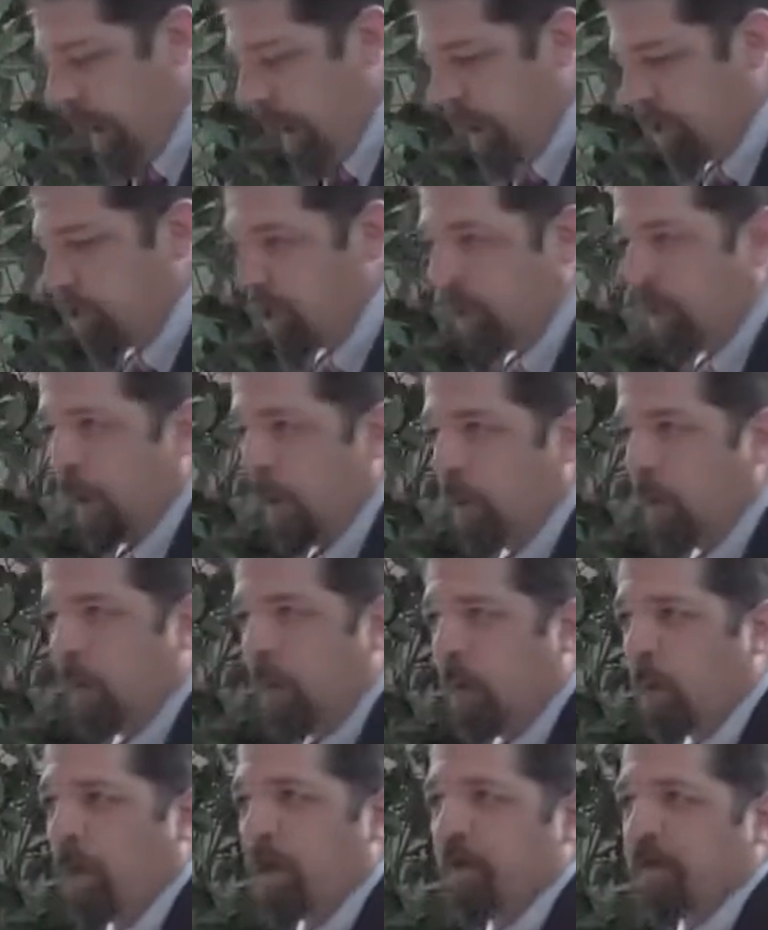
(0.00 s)
And so
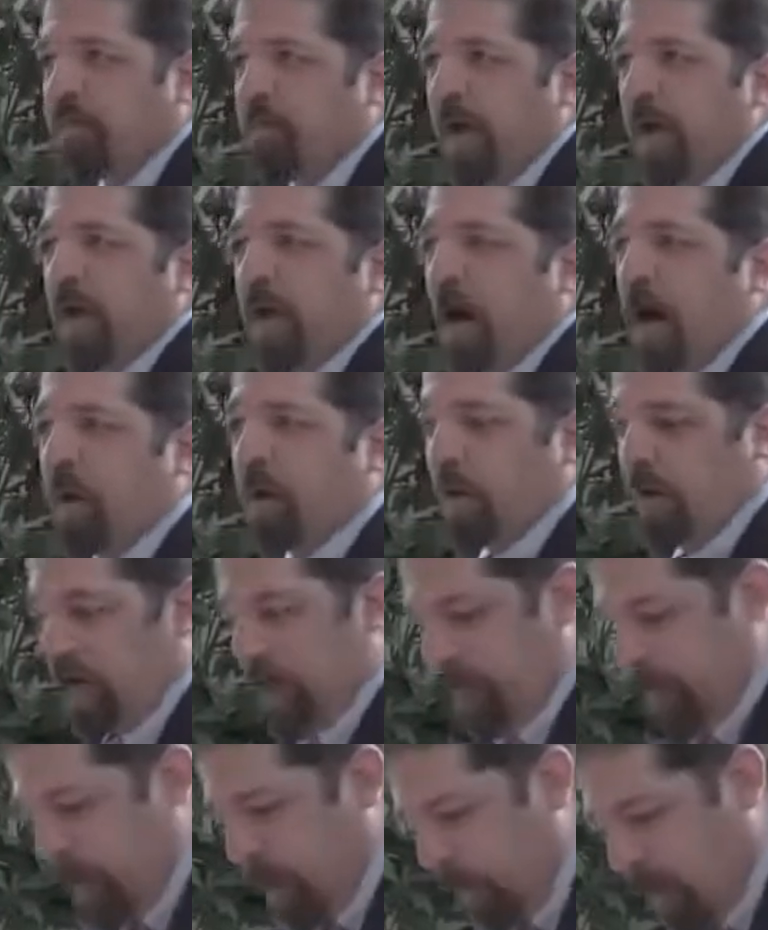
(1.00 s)
they wouldn't have been
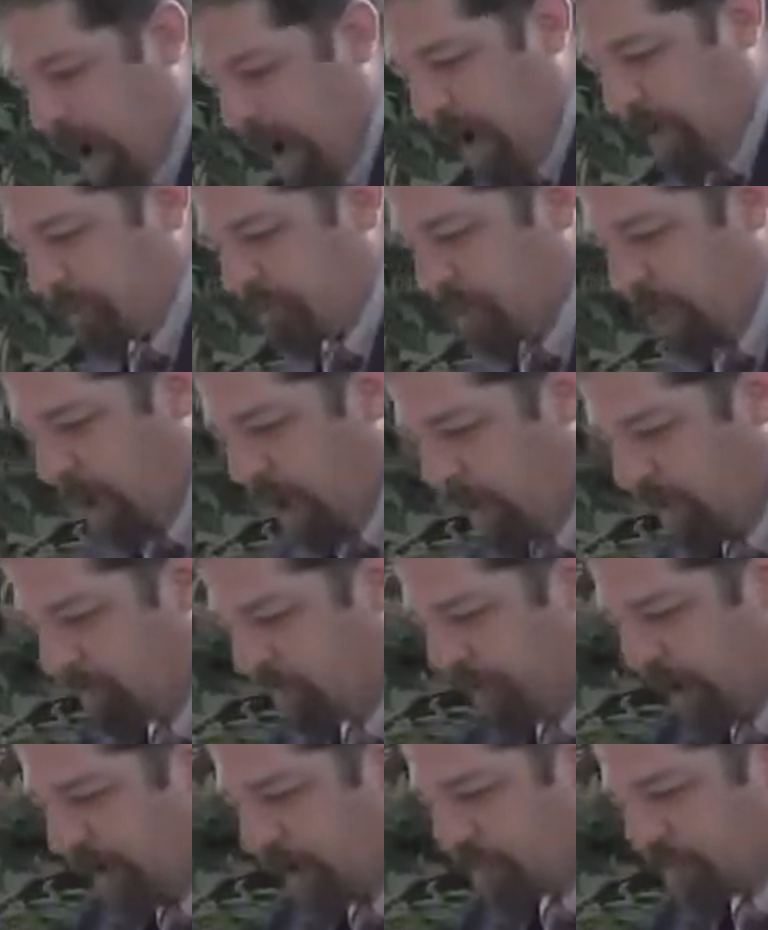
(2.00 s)
utterly bereft
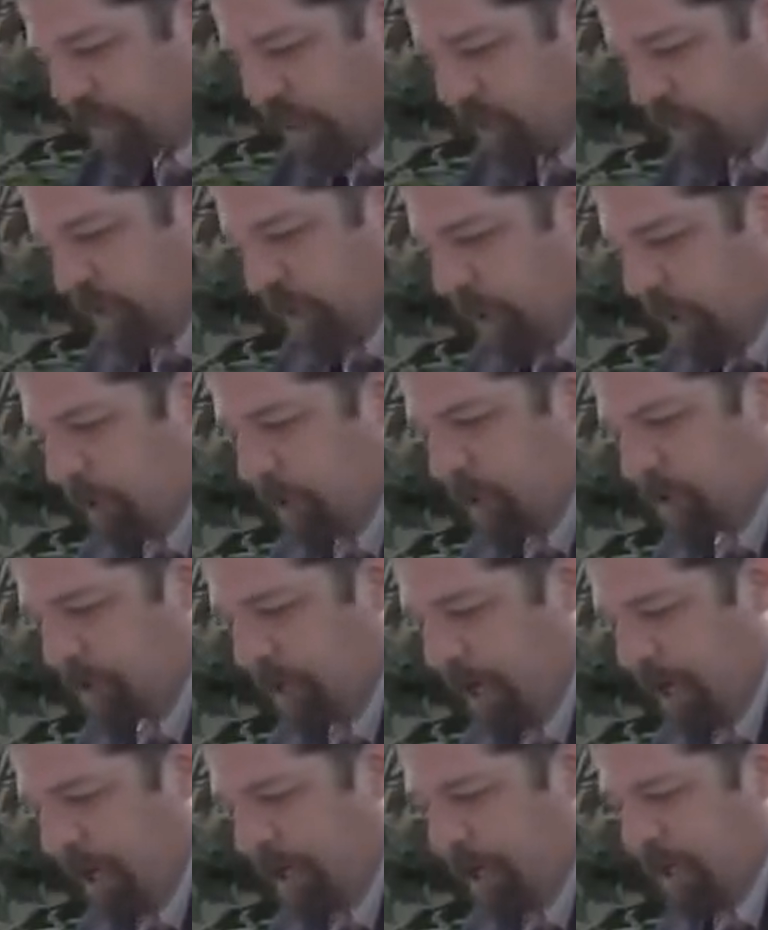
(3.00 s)
of such an
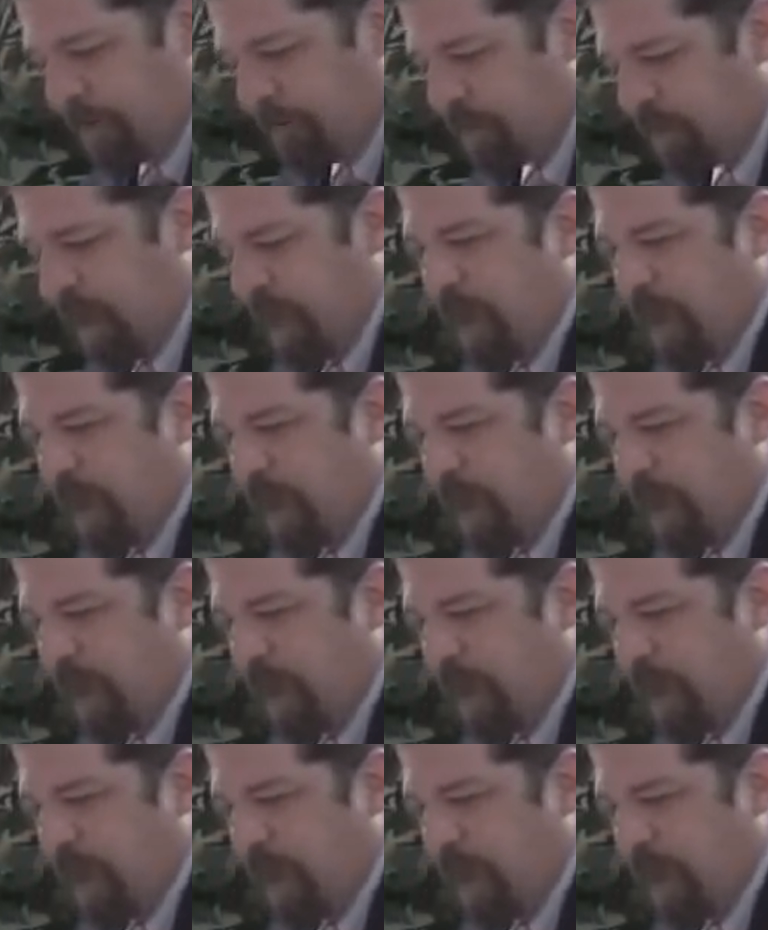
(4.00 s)
understanding.